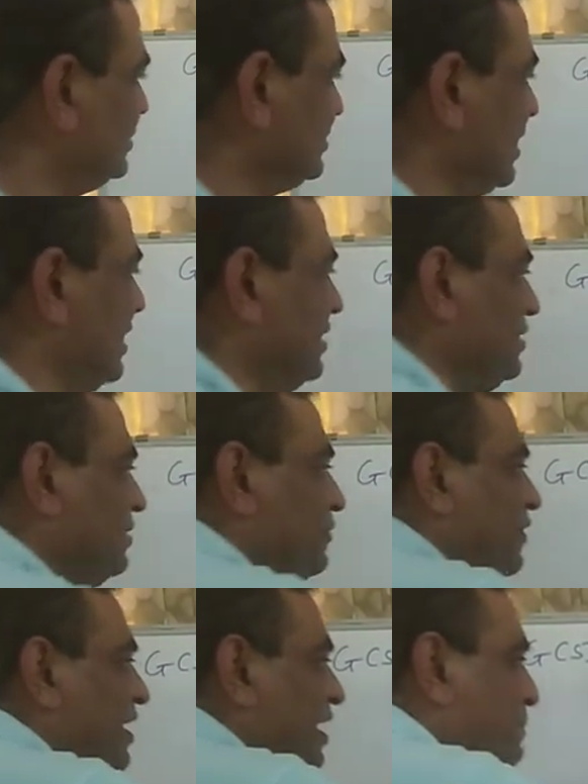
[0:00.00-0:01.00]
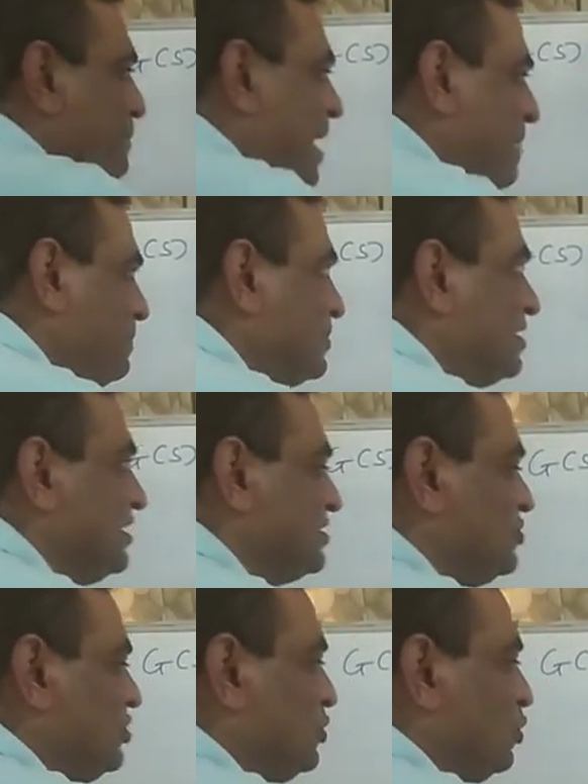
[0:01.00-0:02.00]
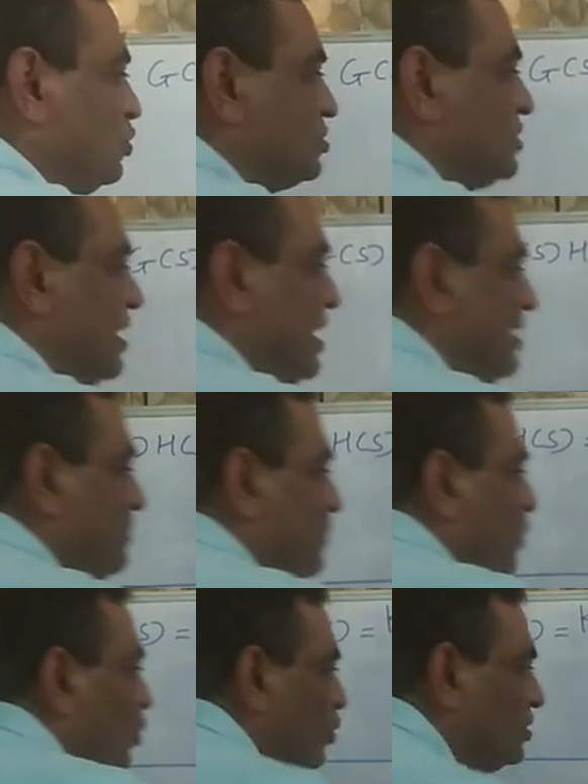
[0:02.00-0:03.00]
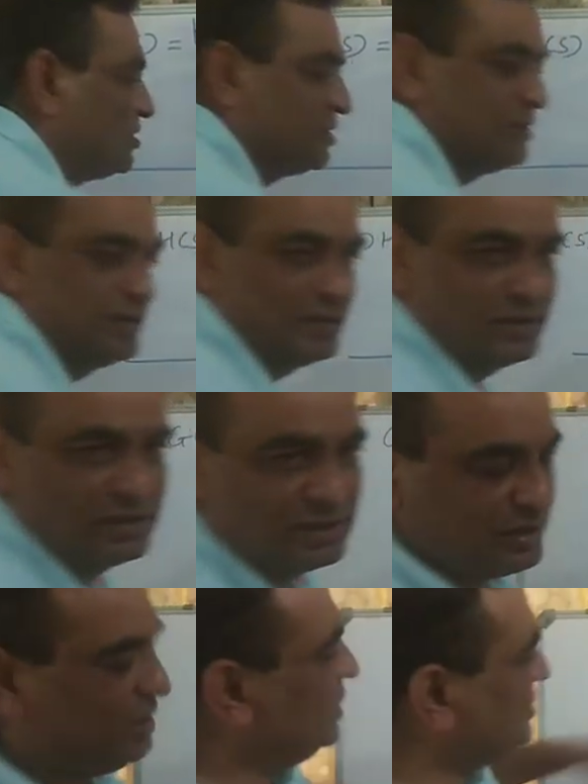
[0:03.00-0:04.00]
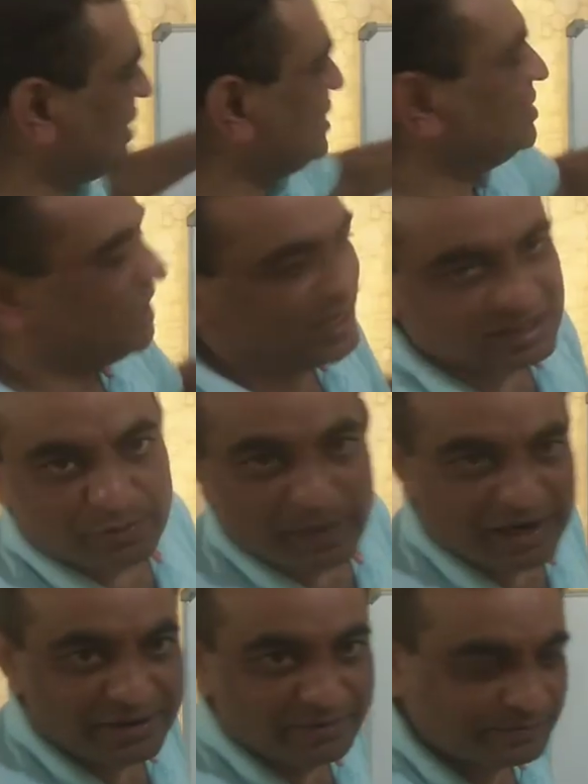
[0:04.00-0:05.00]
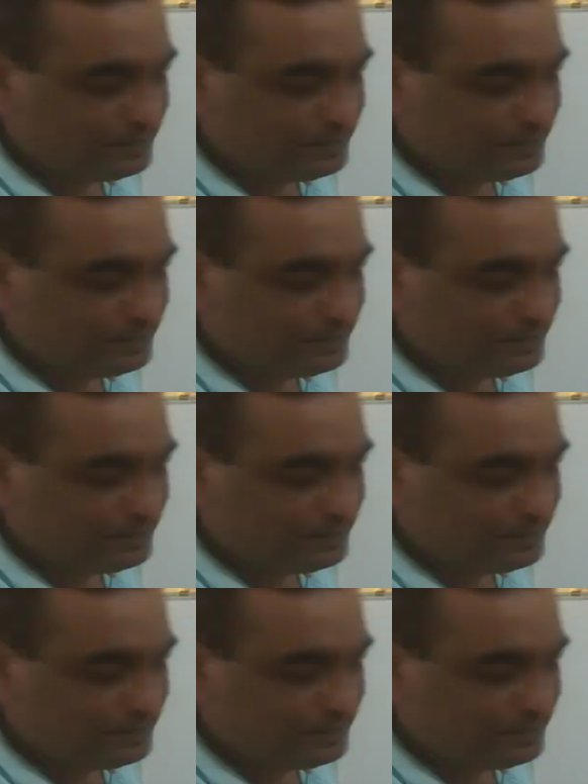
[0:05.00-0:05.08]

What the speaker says: then we can map these zeros and poles inside the S-plane.